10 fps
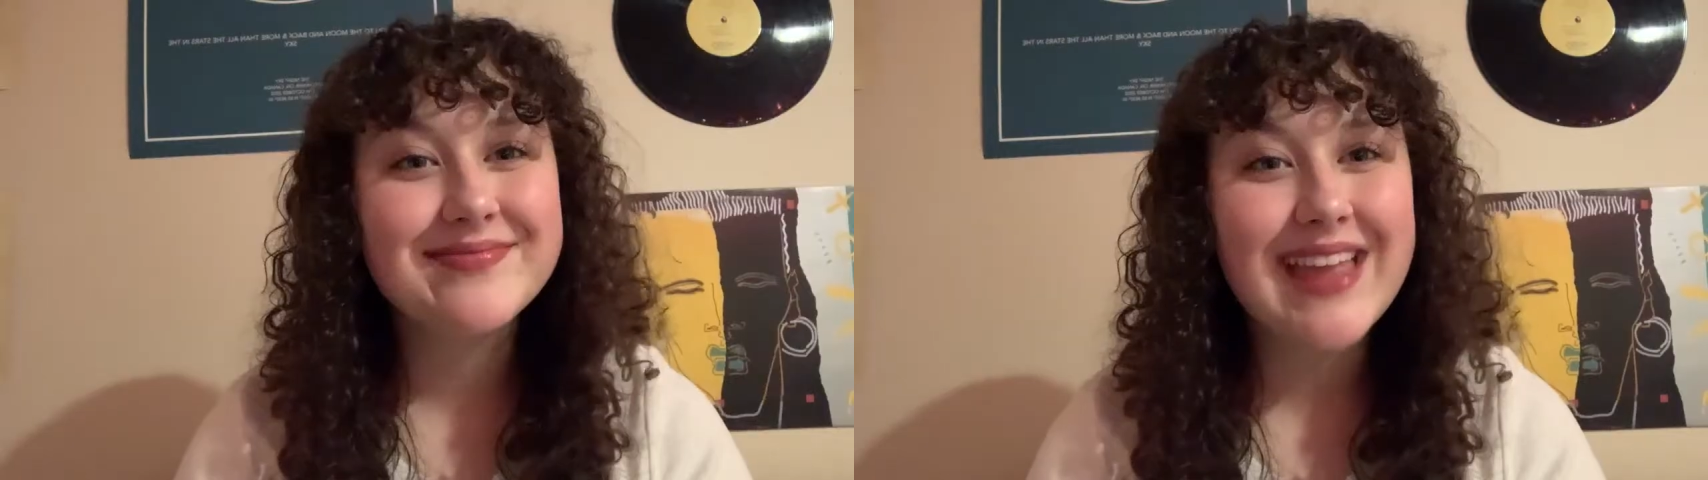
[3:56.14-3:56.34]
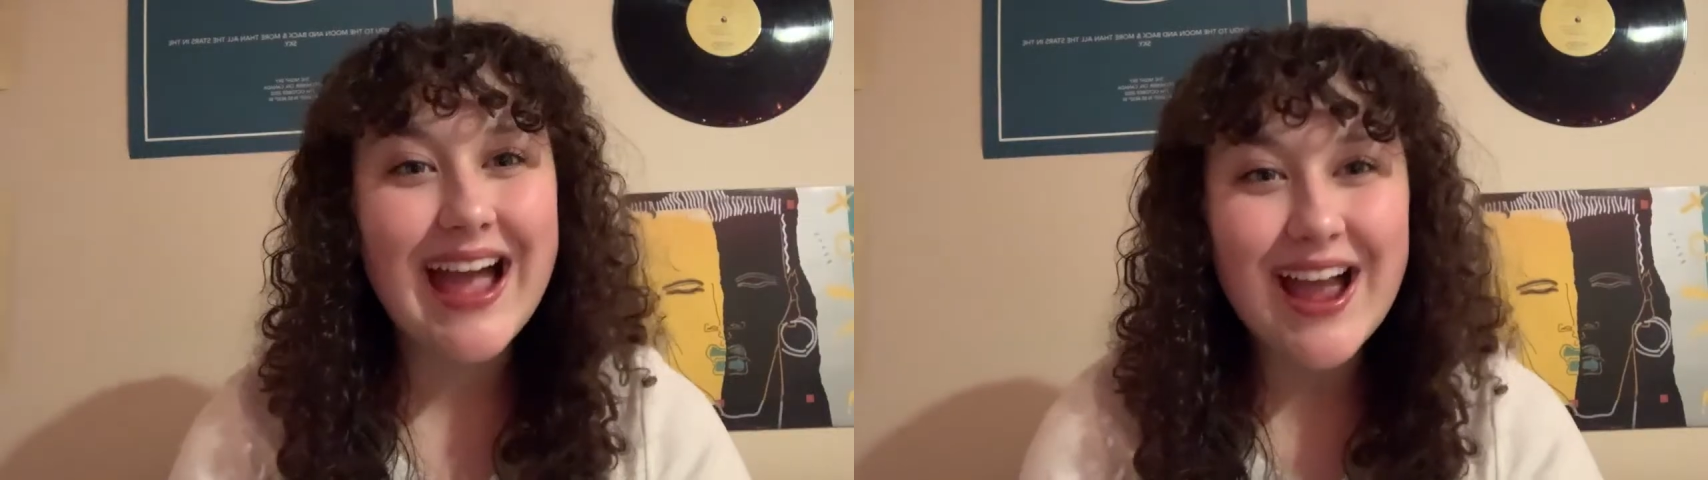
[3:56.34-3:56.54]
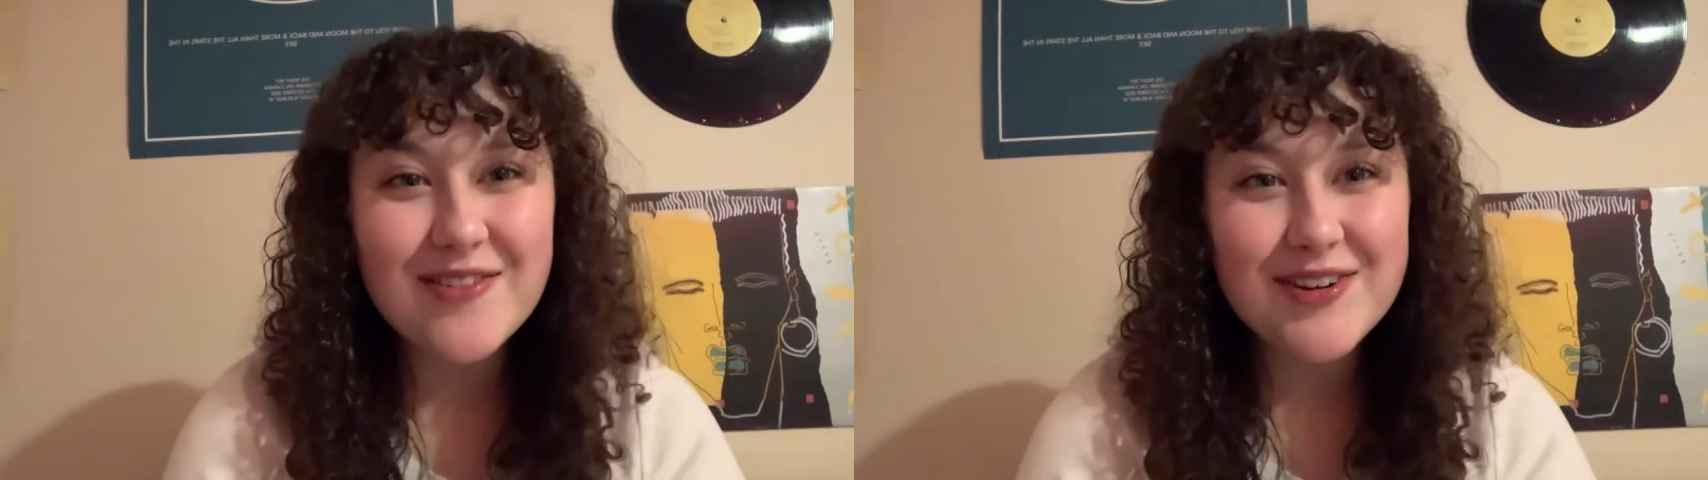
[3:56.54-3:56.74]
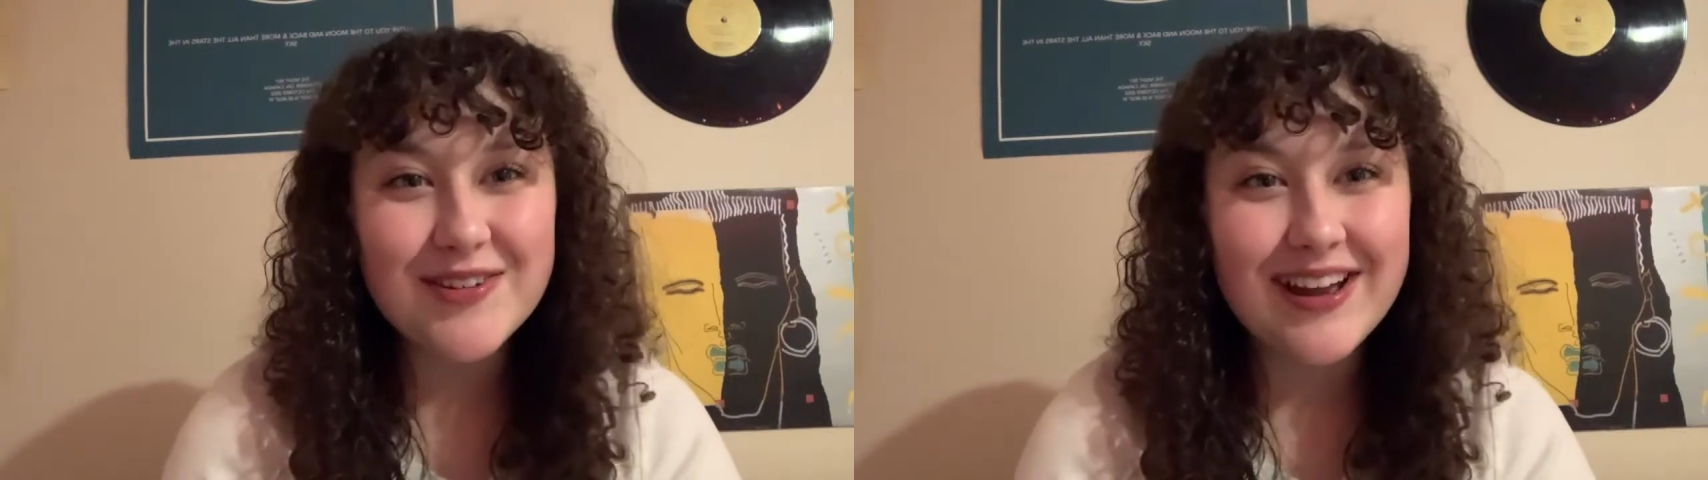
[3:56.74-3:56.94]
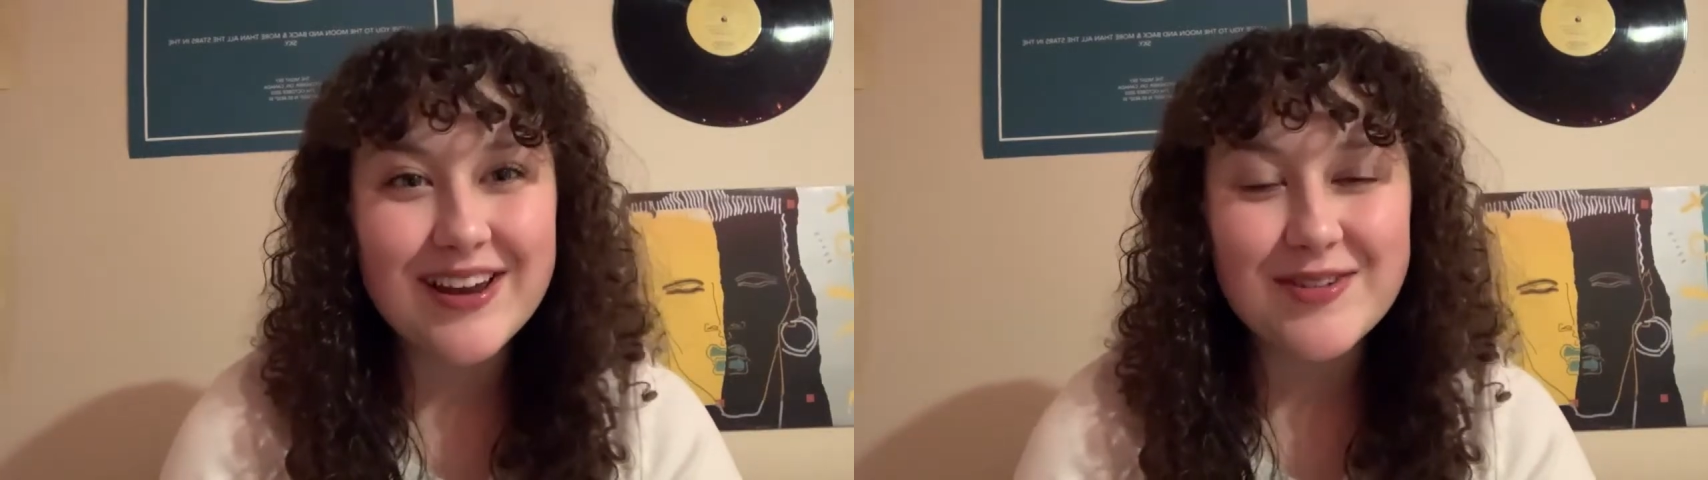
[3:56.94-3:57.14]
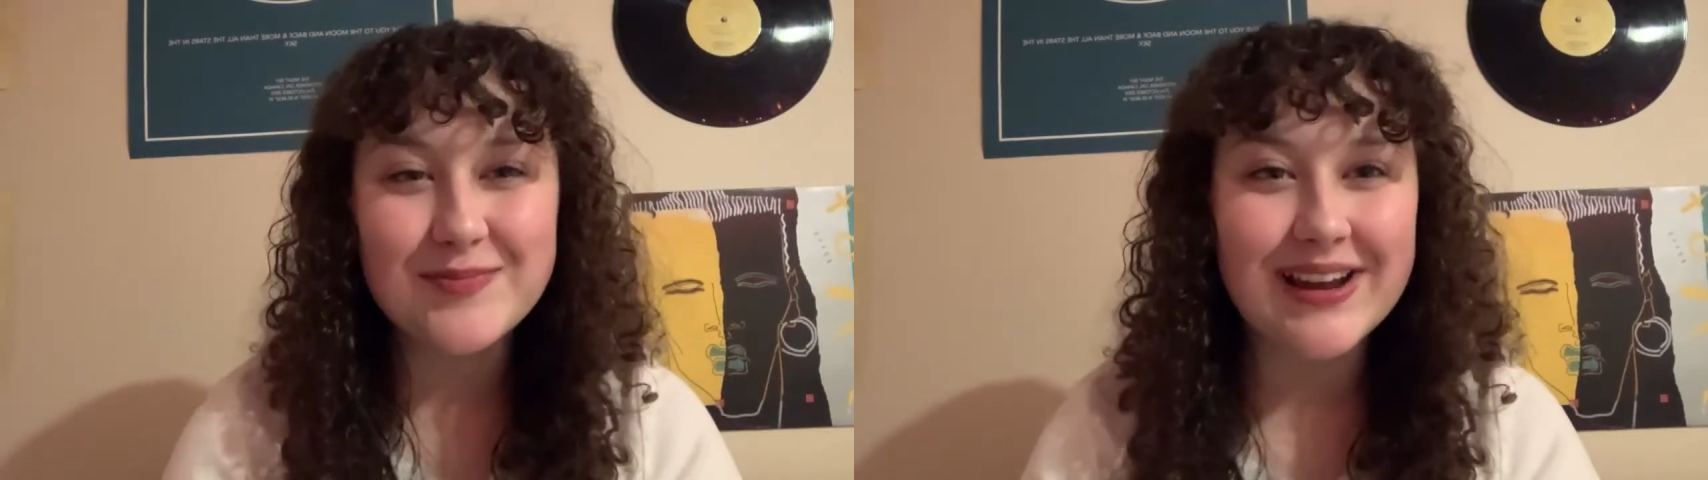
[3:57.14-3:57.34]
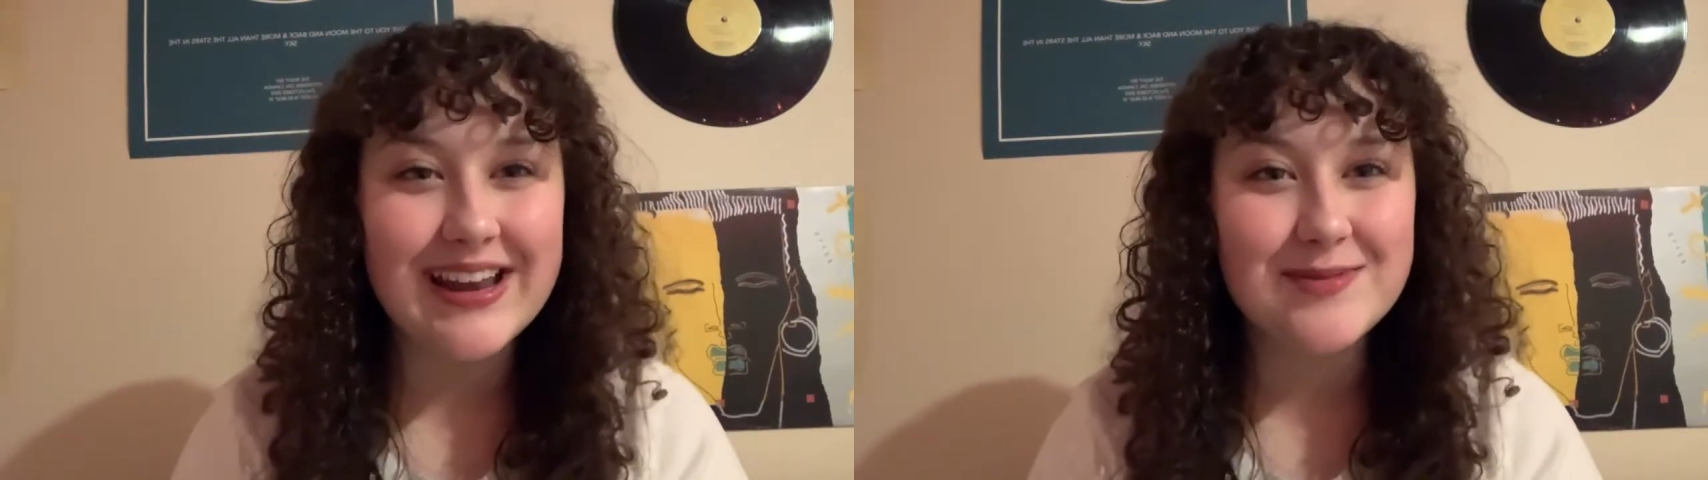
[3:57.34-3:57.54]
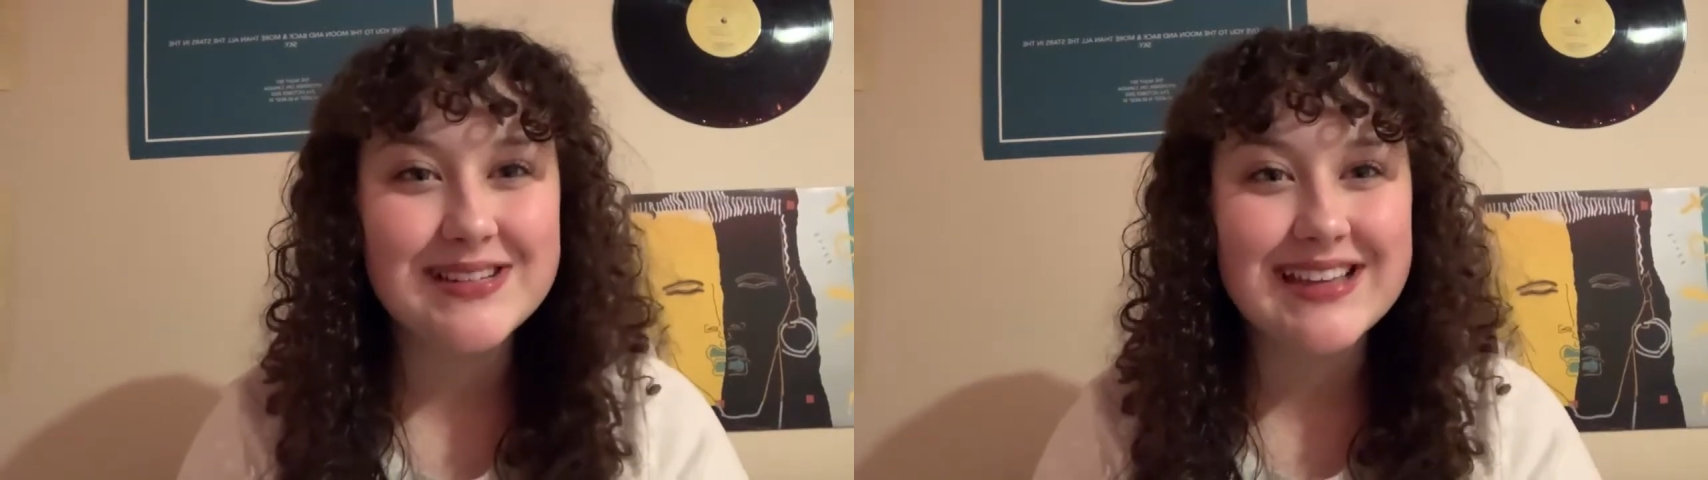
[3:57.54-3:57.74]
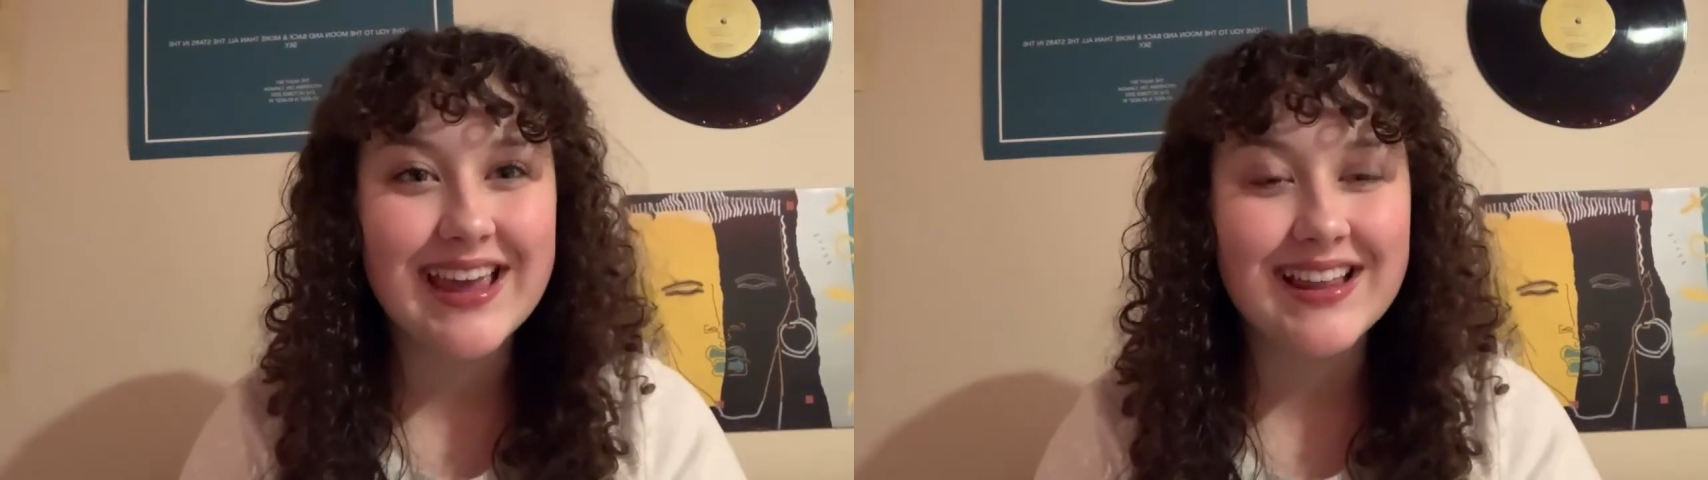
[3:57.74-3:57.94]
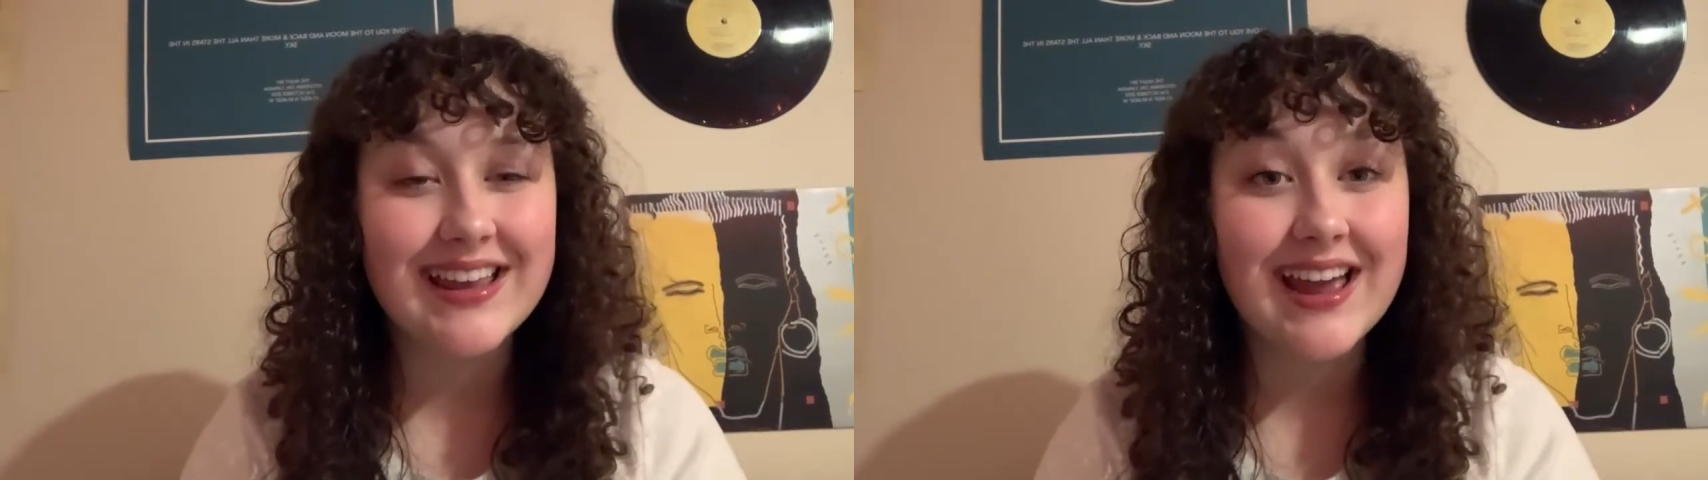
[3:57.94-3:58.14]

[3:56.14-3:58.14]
Hi everyone, my name is Kaylee and